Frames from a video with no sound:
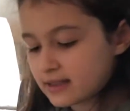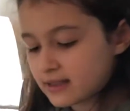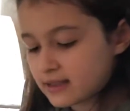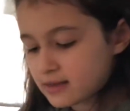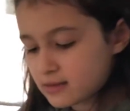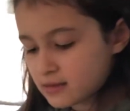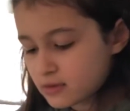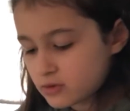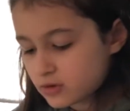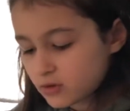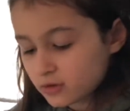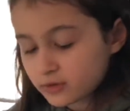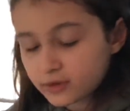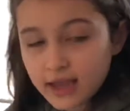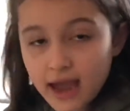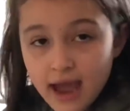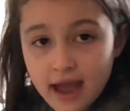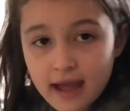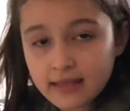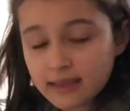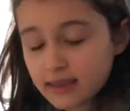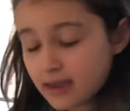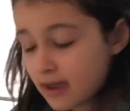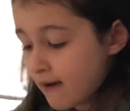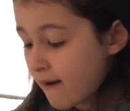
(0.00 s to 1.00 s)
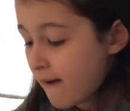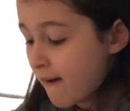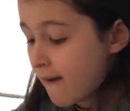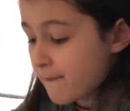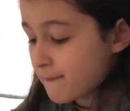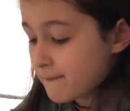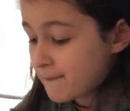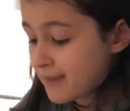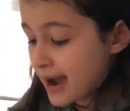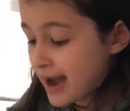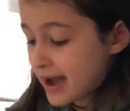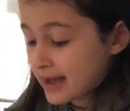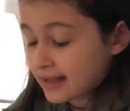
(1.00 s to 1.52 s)
do that.
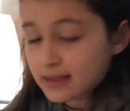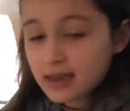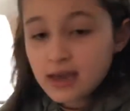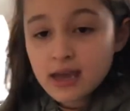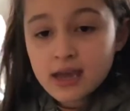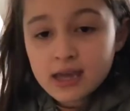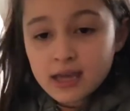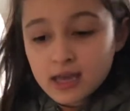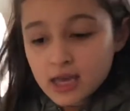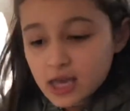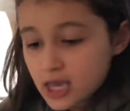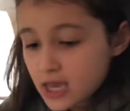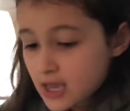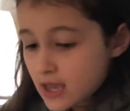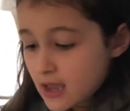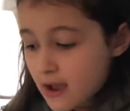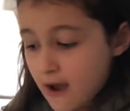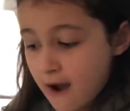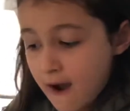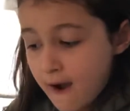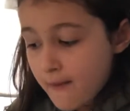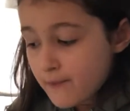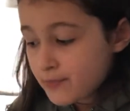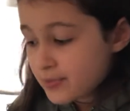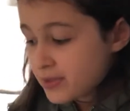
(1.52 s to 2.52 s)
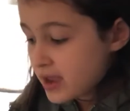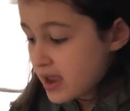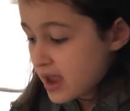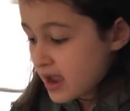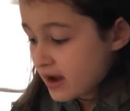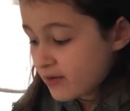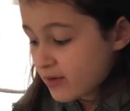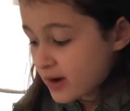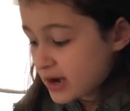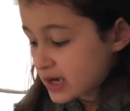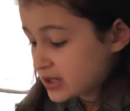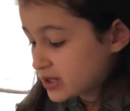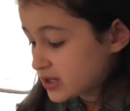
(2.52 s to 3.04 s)
But the
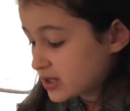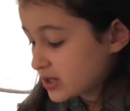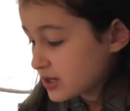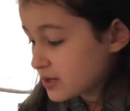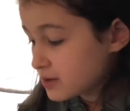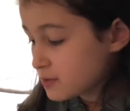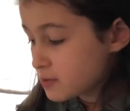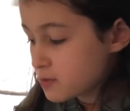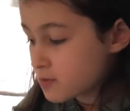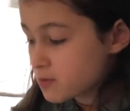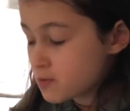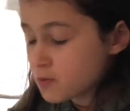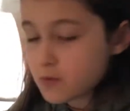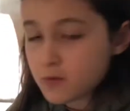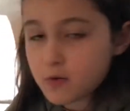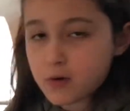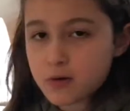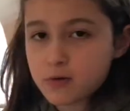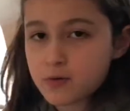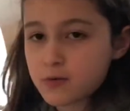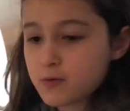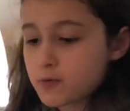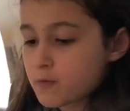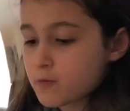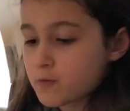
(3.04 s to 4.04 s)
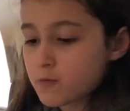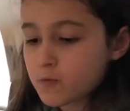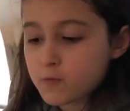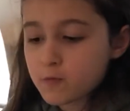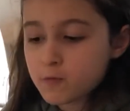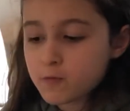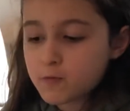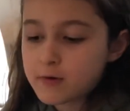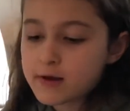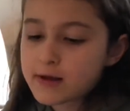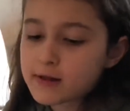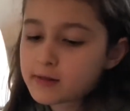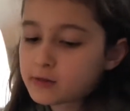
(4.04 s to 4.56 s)
equation
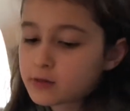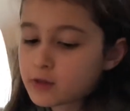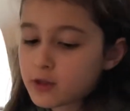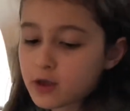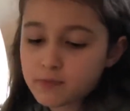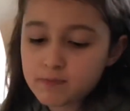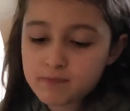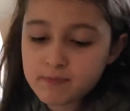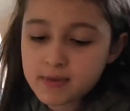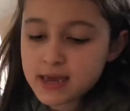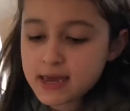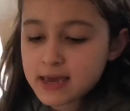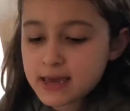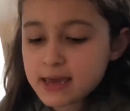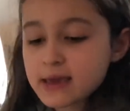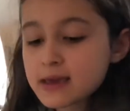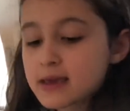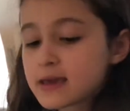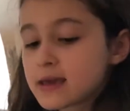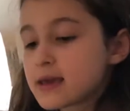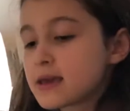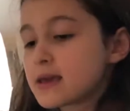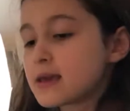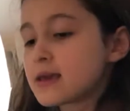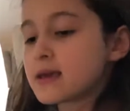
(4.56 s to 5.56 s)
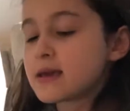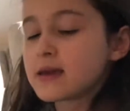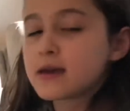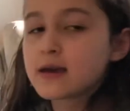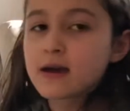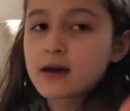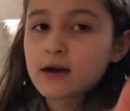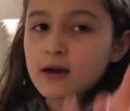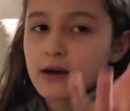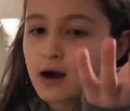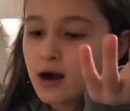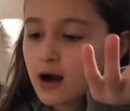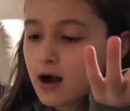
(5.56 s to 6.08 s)
will not be
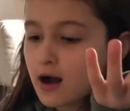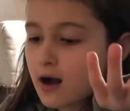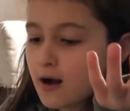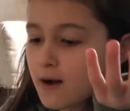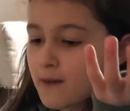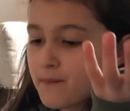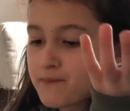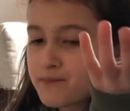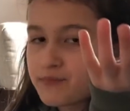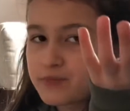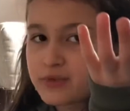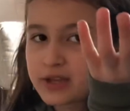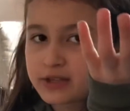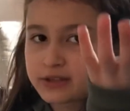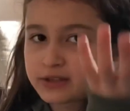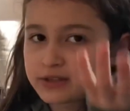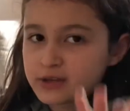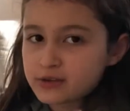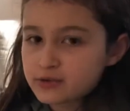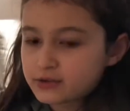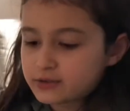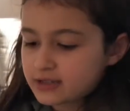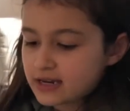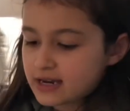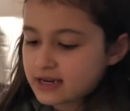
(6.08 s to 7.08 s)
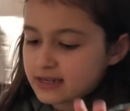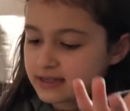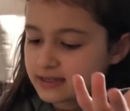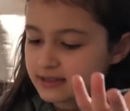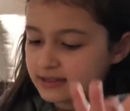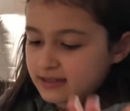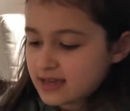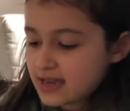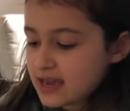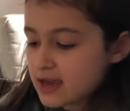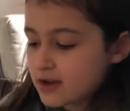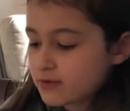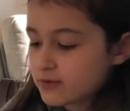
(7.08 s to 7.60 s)
the two sides
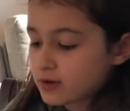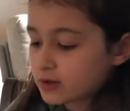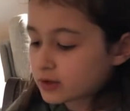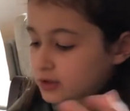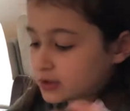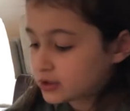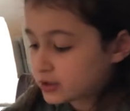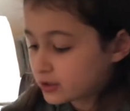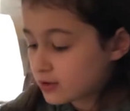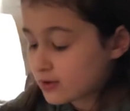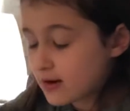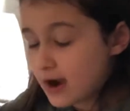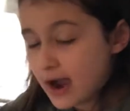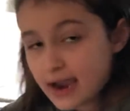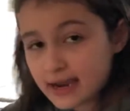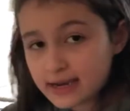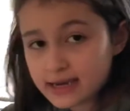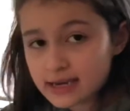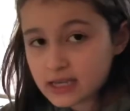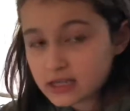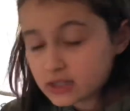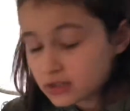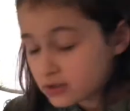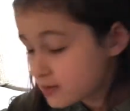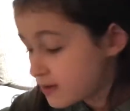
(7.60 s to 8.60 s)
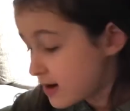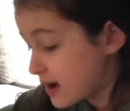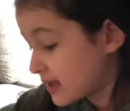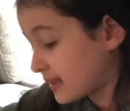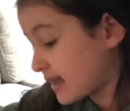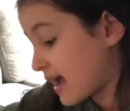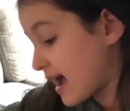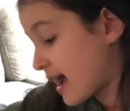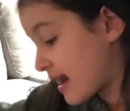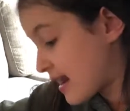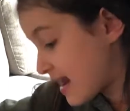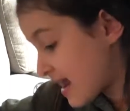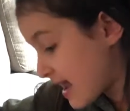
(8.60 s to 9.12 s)
equal. So I need to add
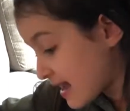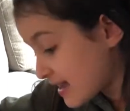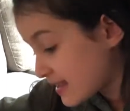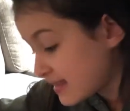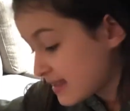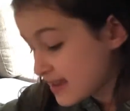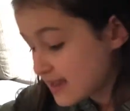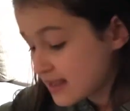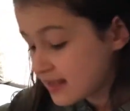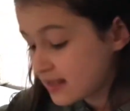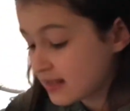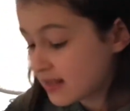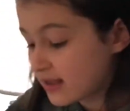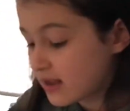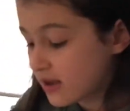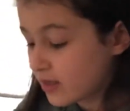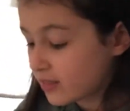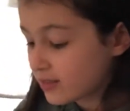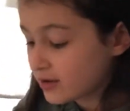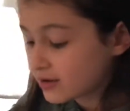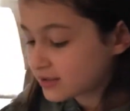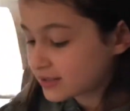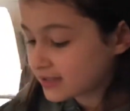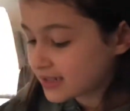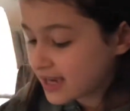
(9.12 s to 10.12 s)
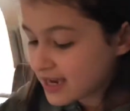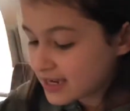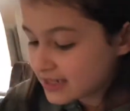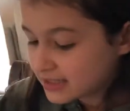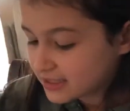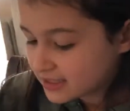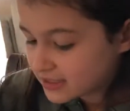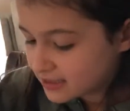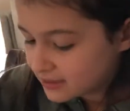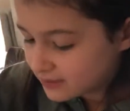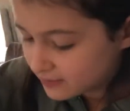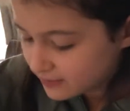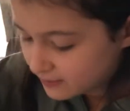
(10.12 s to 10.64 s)
an 8 in the other side
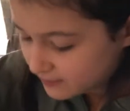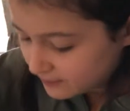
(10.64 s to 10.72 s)
too.